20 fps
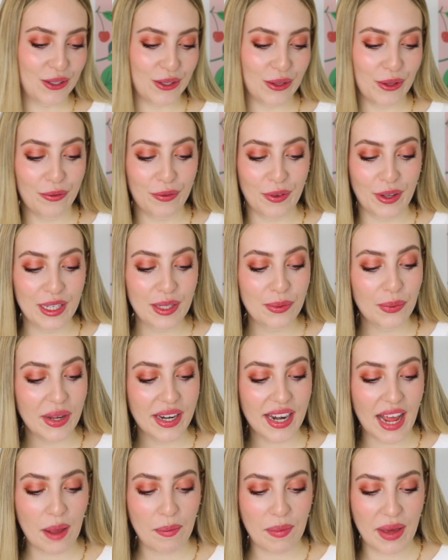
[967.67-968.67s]
So the
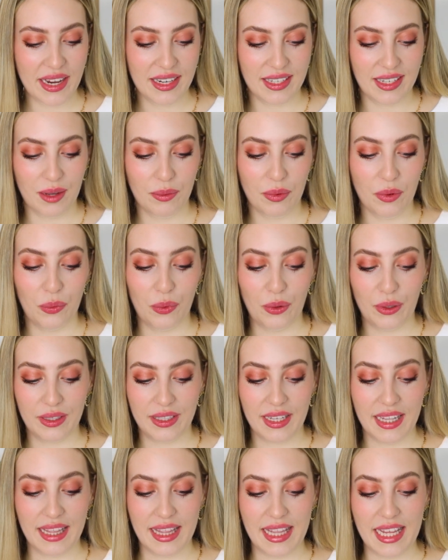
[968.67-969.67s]
first one I picked up
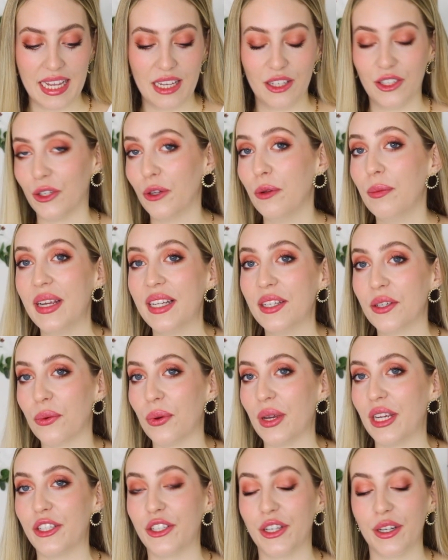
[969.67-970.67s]
was The Soulmate
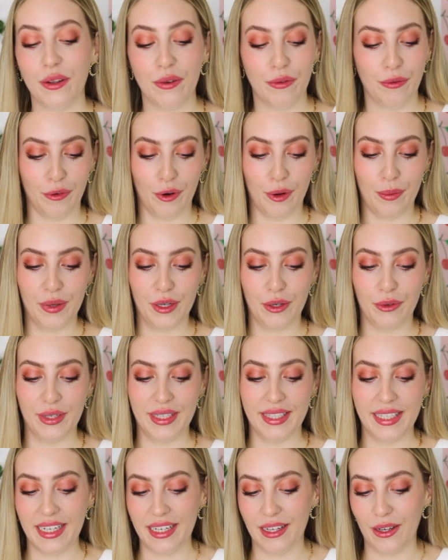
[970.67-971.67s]
Equation from
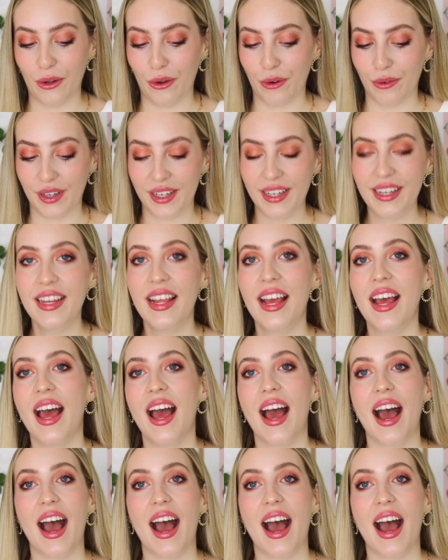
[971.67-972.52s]
Christina Lauren,